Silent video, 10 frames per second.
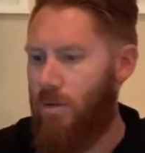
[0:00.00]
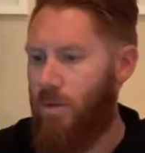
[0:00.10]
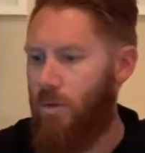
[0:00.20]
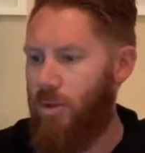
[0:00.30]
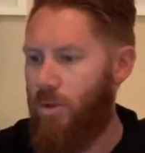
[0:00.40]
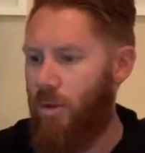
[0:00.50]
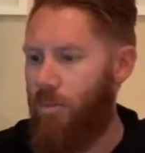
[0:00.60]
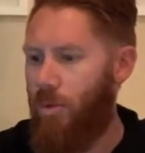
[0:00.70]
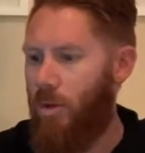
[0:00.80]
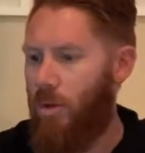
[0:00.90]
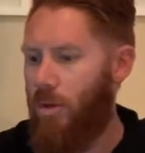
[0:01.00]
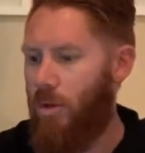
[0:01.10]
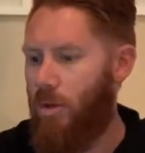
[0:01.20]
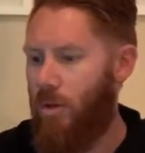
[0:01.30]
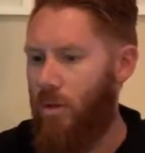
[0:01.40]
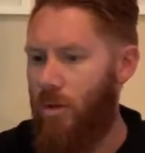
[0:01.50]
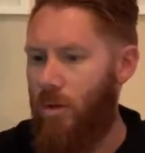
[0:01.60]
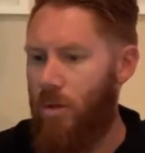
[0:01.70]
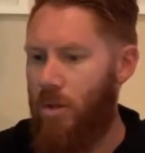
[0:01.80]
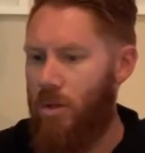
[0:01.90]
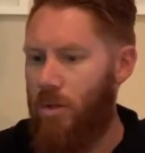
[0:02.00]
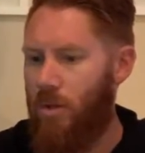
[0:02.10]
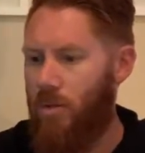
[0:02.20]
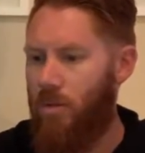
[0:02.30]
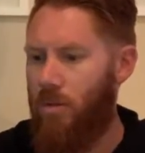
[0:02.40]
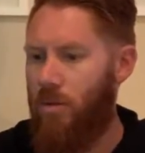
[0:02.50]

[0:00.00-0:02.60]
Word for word: So once you hop on, let us know.